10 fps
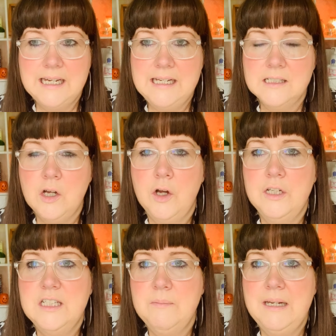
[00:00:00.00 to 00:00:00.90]
It's kind
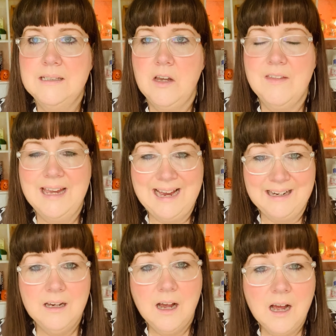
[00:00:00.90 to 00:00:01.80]
of, to me, it's like the
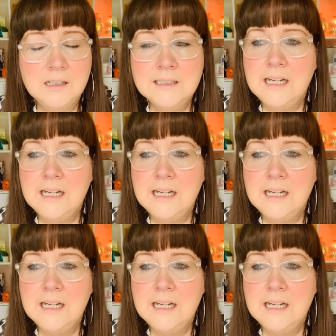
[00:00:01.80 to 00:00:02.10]
anchor.